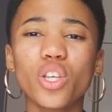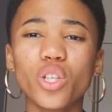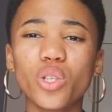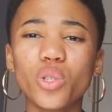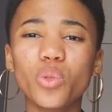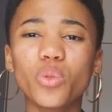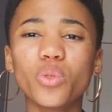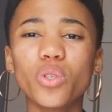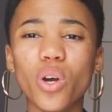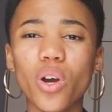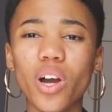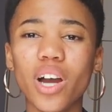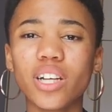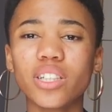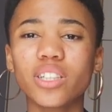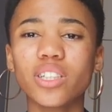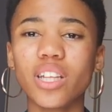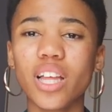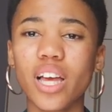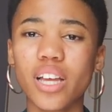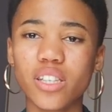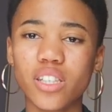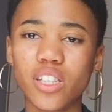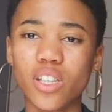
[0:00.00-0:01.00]
you know how
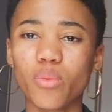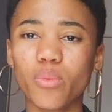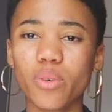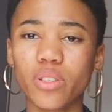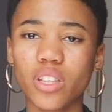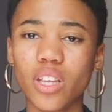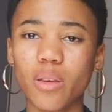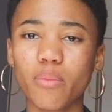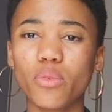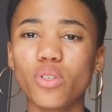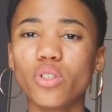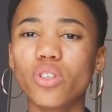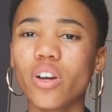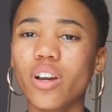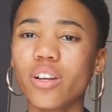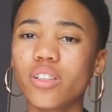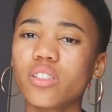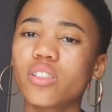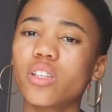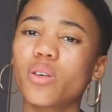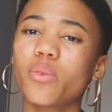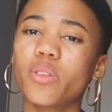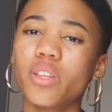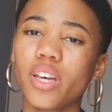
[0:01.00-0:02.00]
to like deal with them you know how
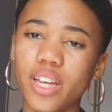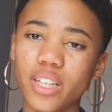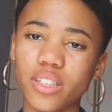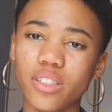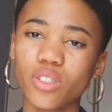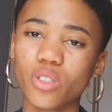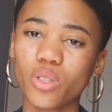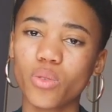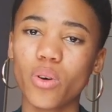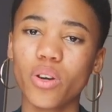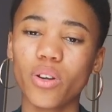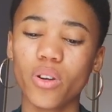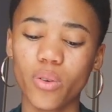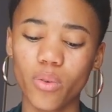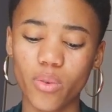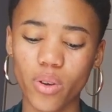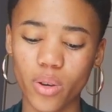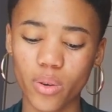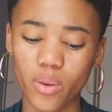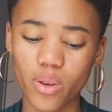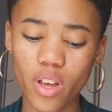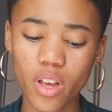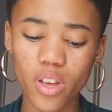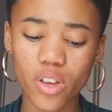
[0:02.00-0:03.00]
to deal with haters quote
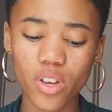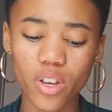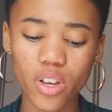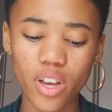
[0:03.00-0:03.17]
unquote